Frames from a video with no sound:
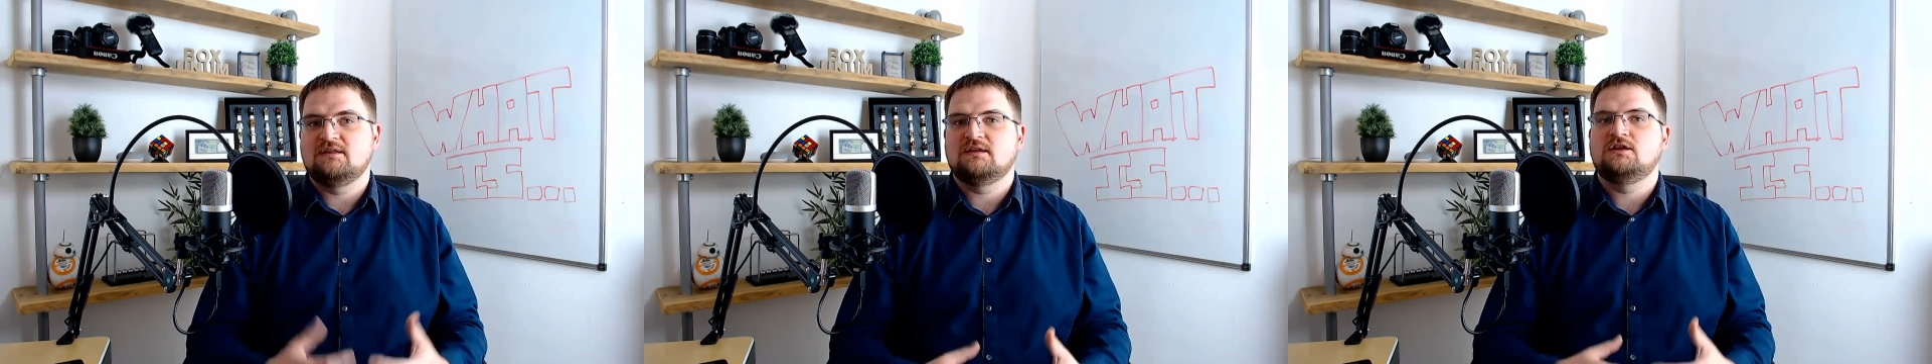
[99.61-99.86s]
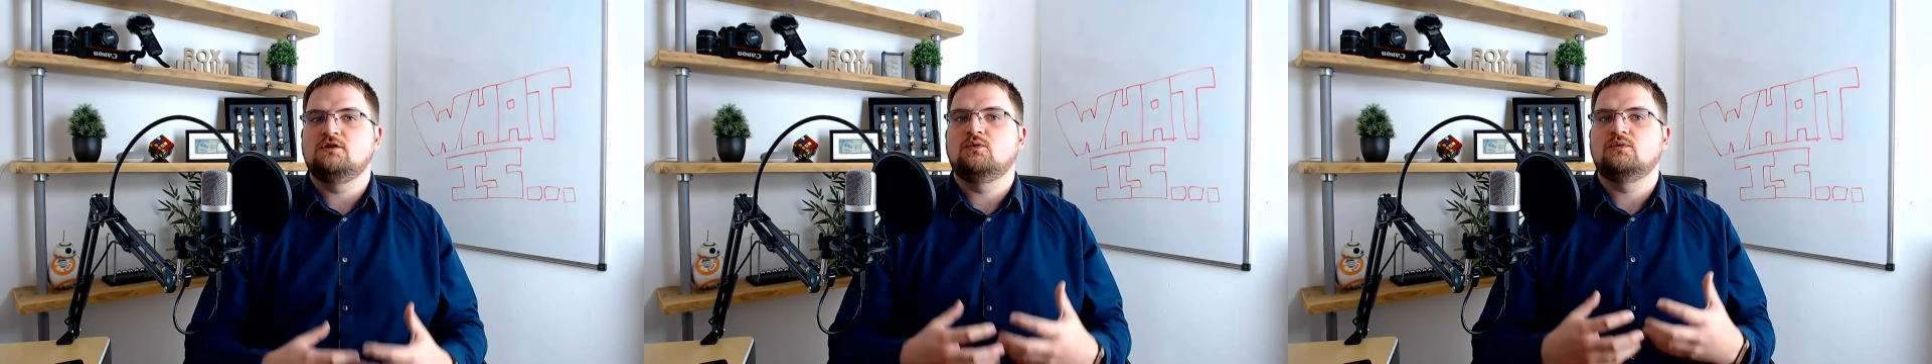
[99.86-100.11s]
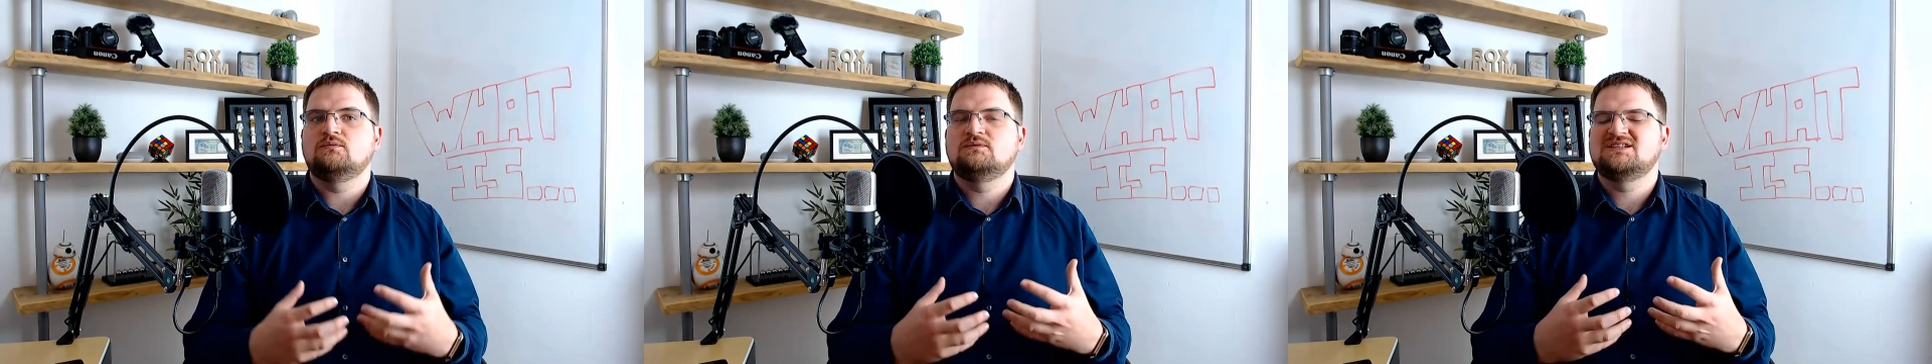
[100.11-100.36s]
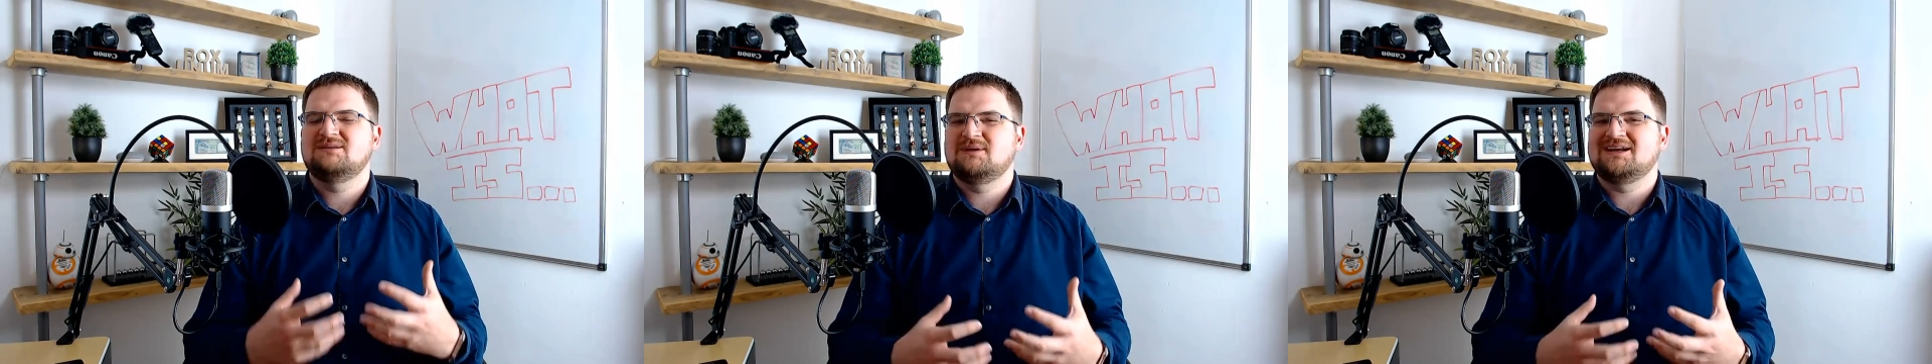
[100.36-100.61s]
then you will
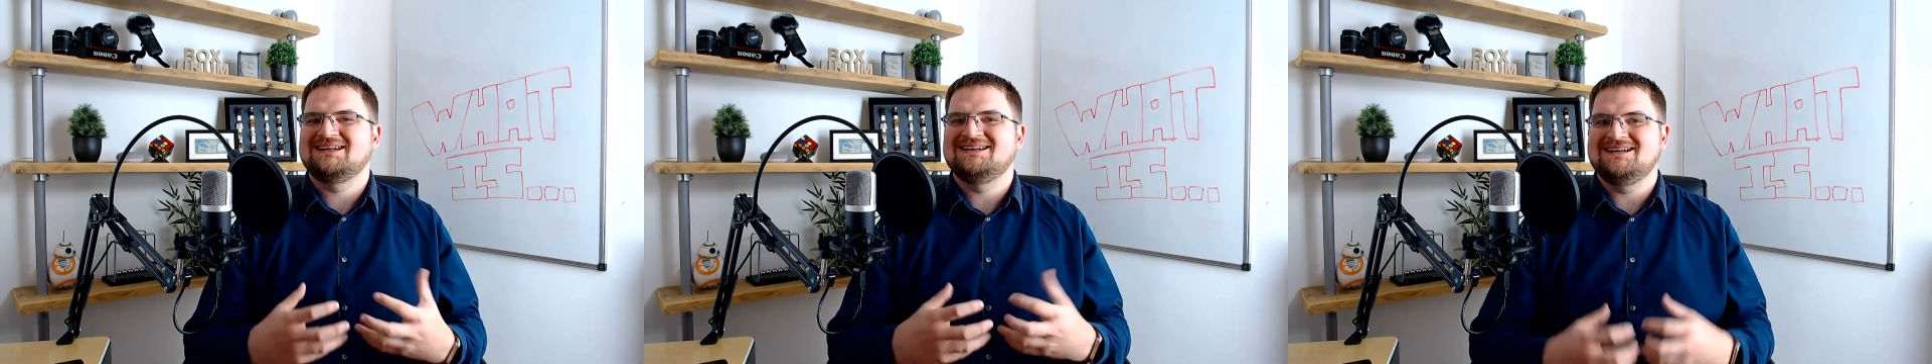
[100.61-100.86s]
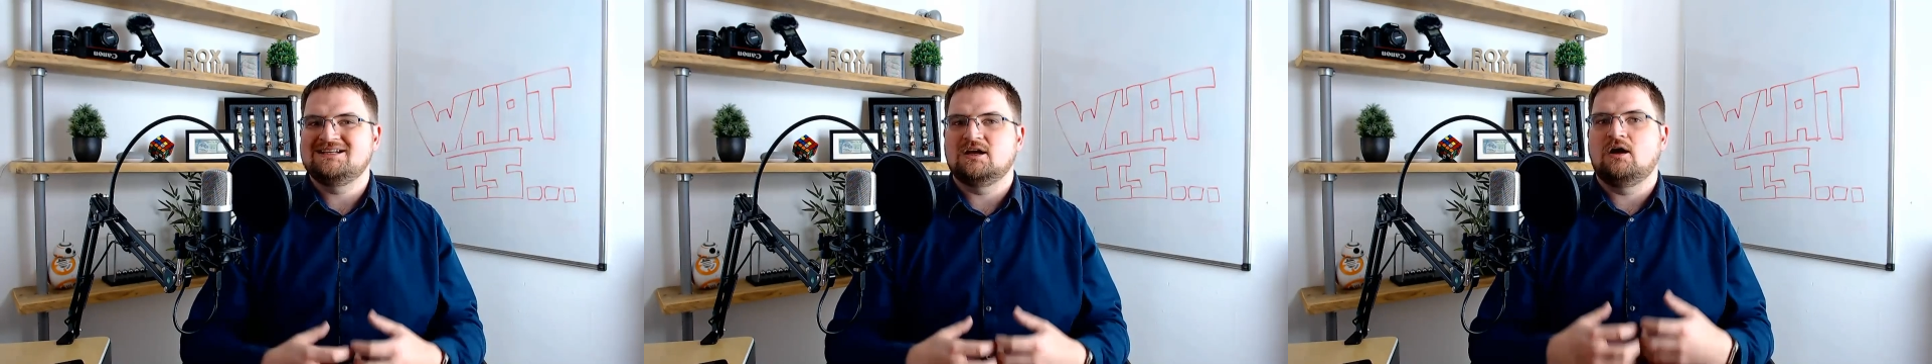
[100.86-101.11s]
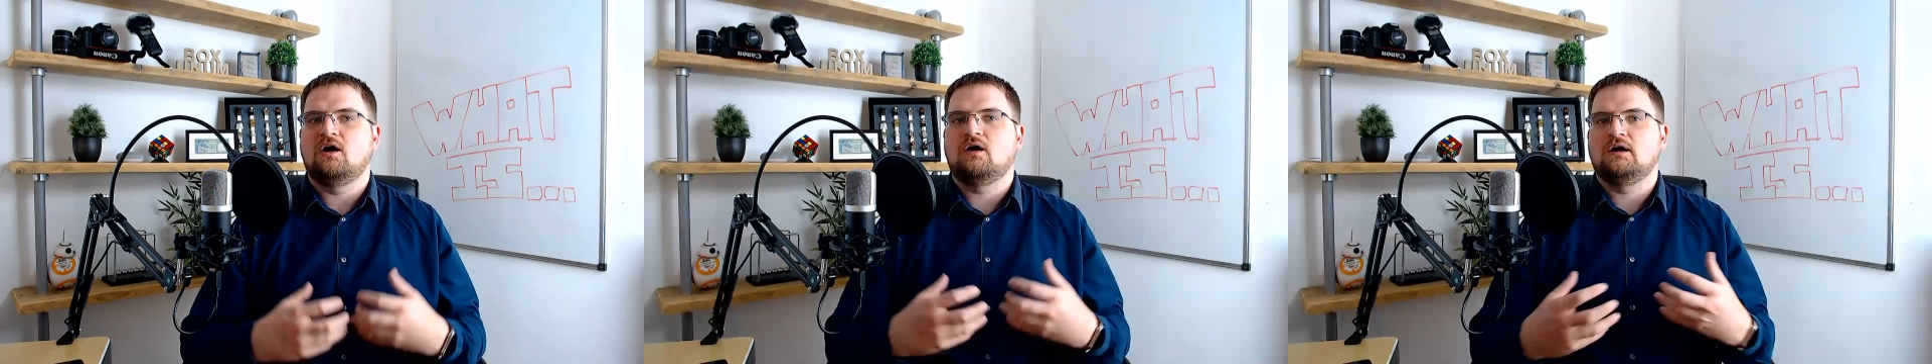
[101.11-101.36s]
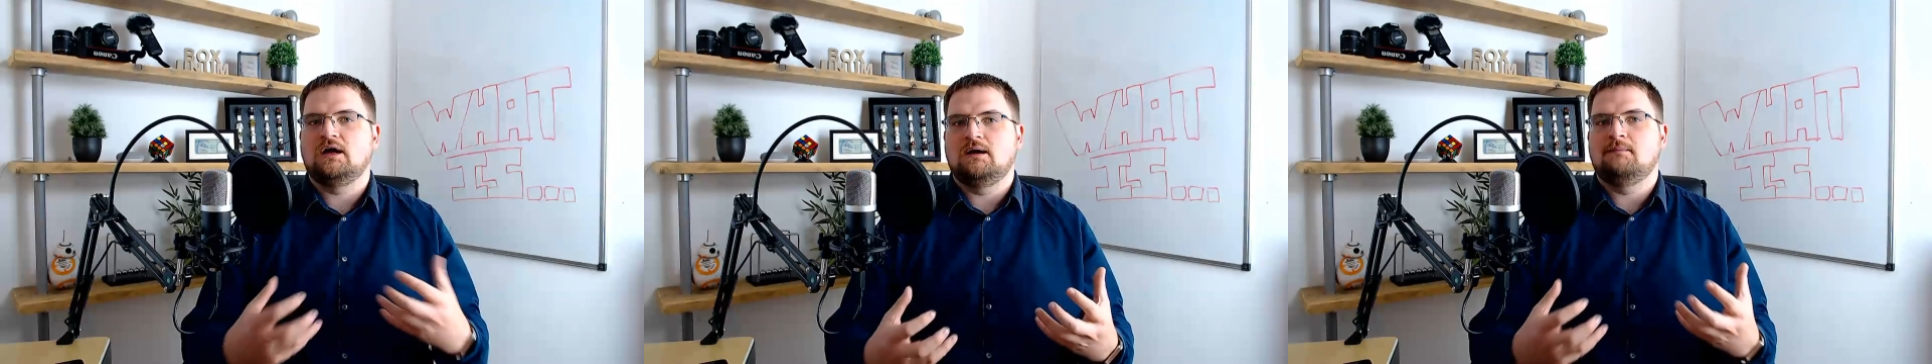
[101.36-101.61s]
typically need a
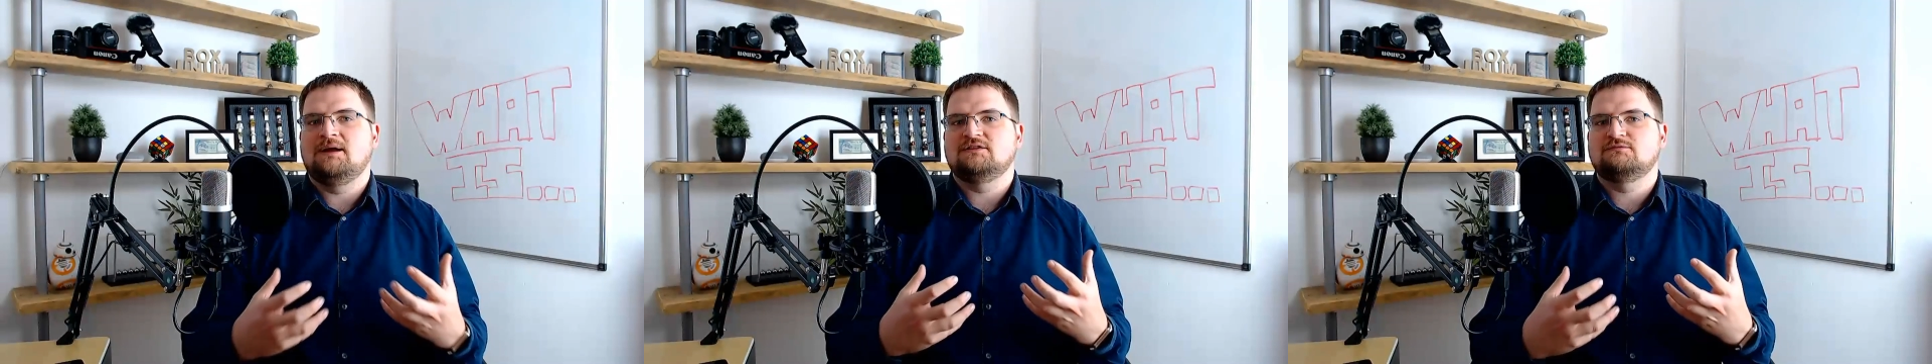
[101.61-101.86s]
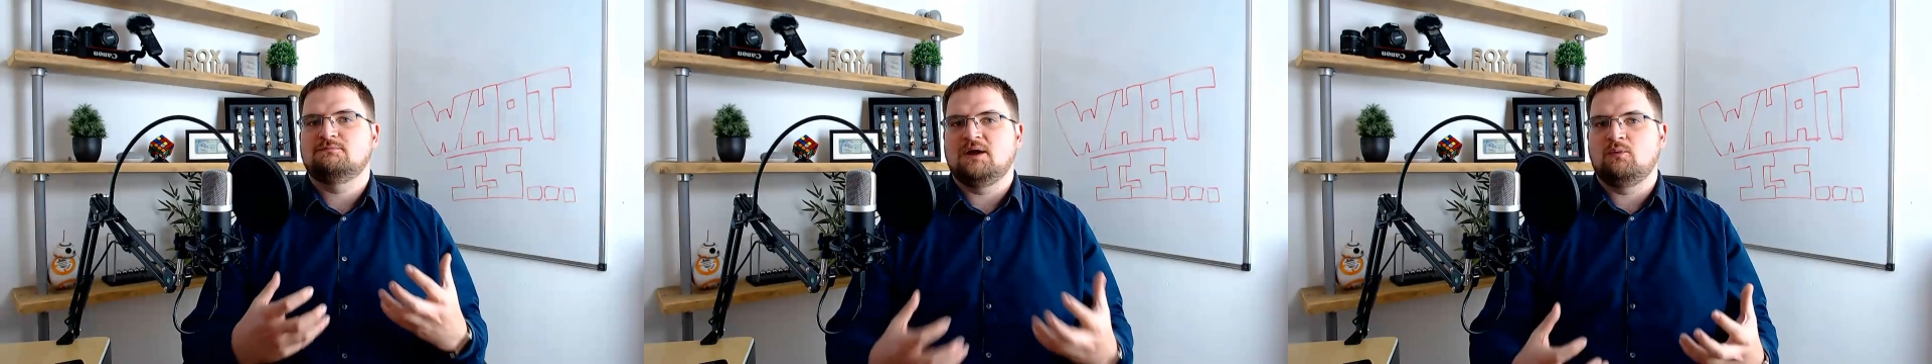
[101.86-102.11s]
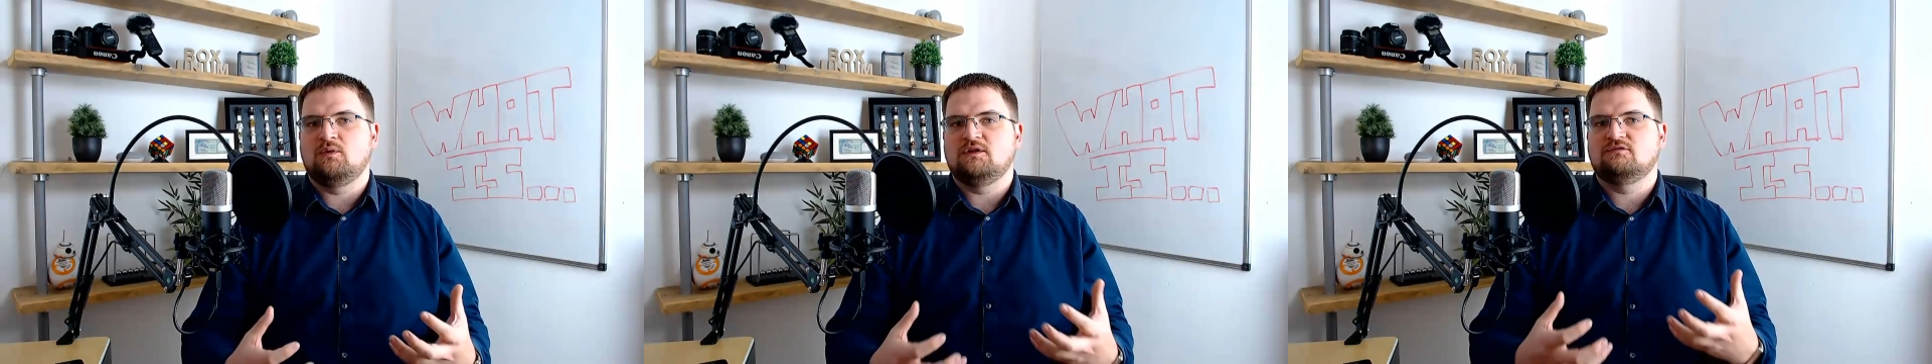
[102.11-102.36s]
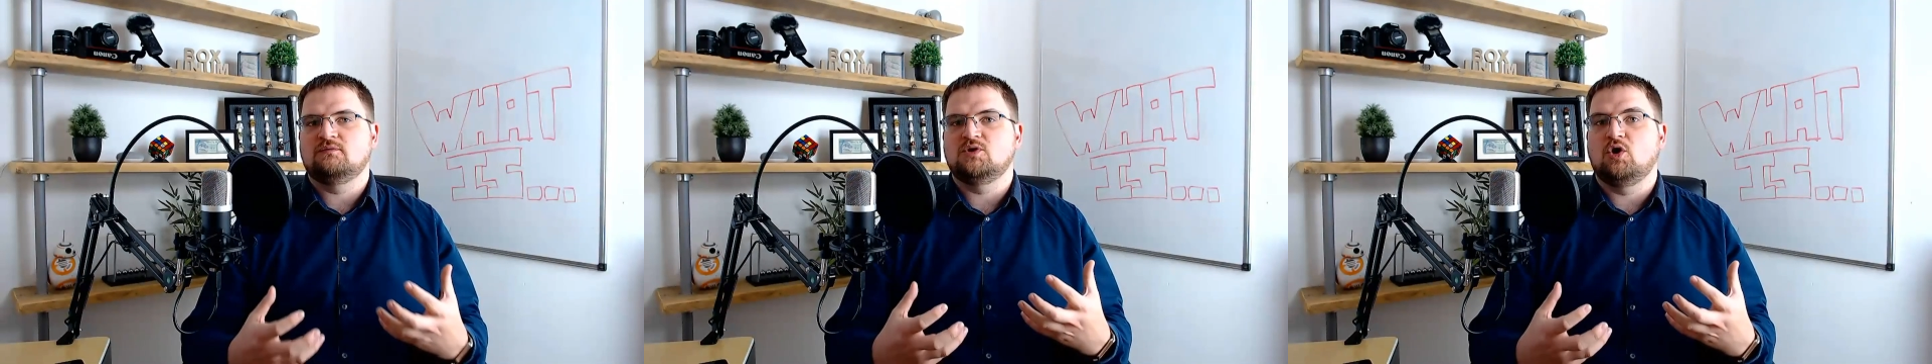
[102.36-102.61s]
higher amount of bandwidth
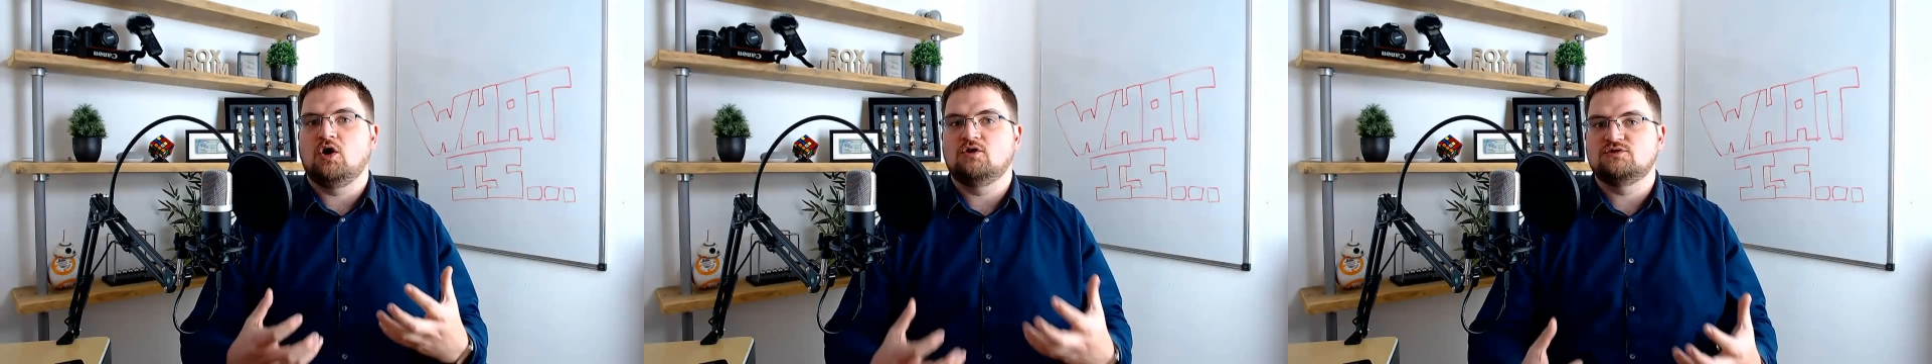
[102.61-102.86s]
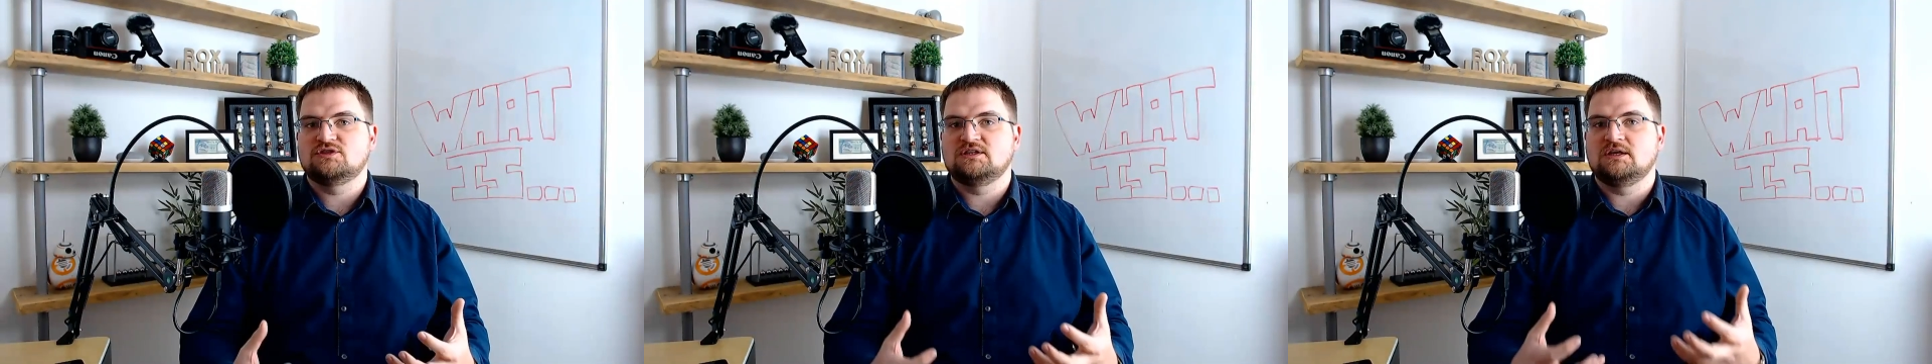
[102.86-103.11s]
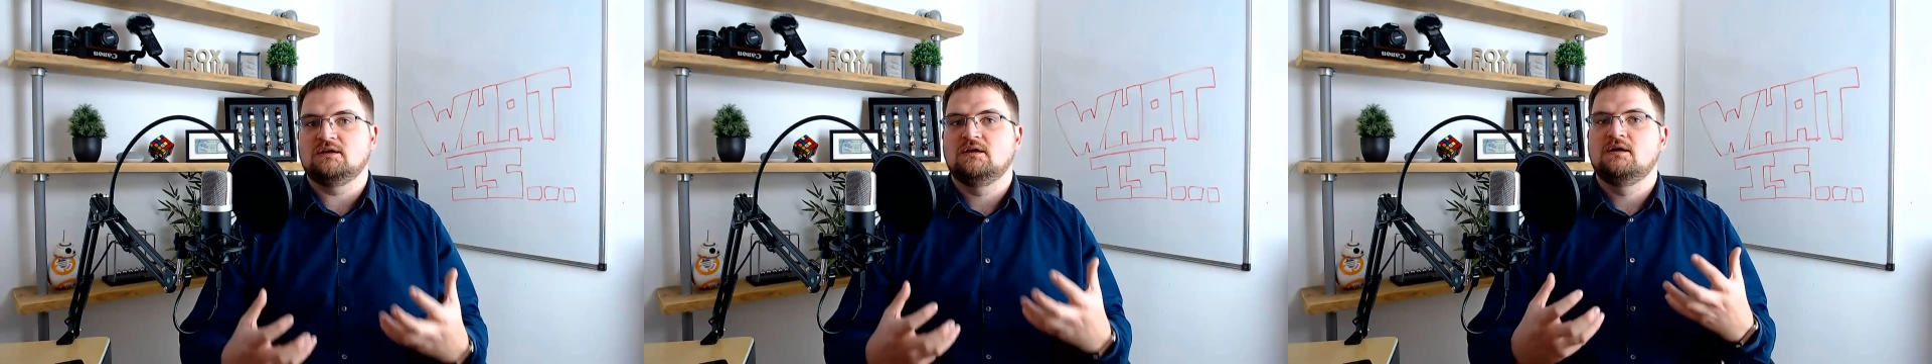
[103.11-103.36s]
from your hosting